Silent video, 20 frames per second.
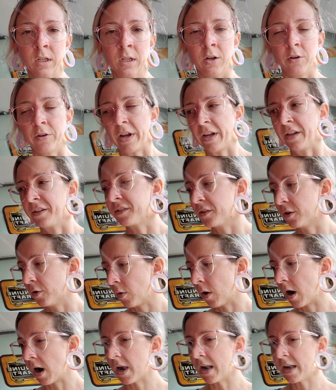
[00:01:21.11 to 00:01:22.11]
Okay,
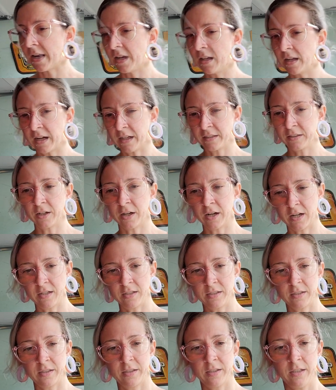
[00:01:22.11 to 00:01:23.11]
so I had
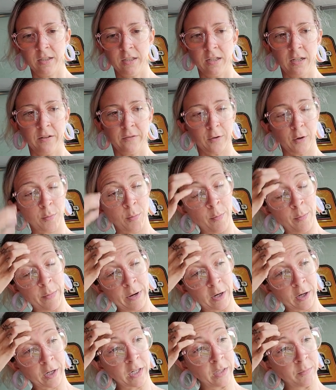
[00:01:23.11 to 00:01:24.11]
got from
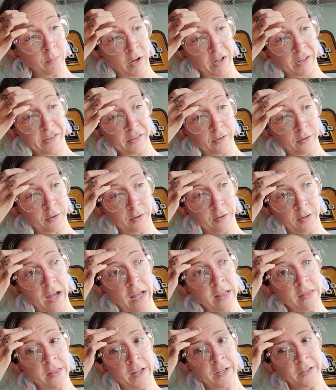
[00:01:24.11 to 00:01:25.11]
American Muscle
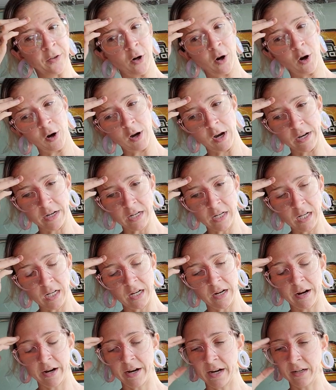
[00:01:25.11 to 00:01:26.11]
and then Car
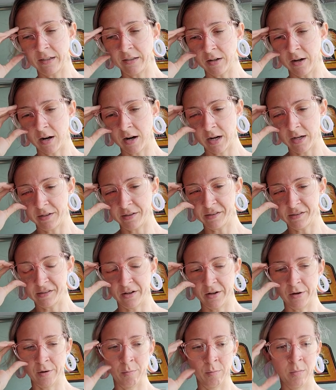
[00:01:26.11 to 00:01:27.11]
ID, I had got
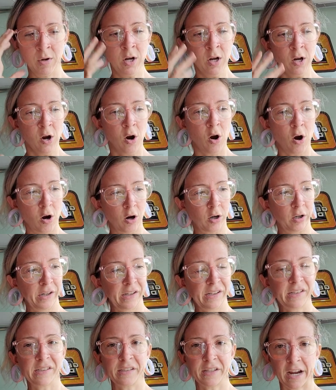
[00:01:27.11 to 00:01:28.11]
some
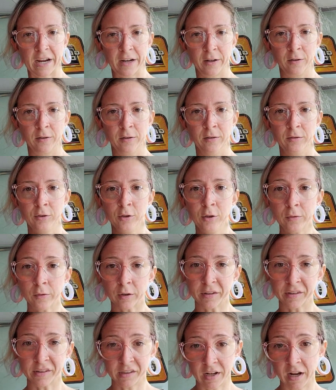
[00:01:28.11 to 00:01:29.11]
RS style
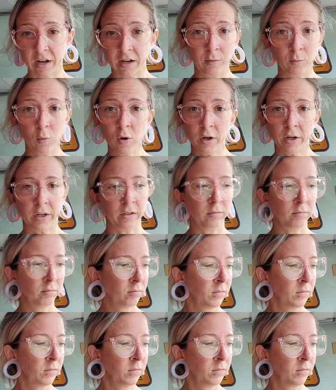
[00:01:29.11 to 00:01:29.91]
louvers that I had wanted.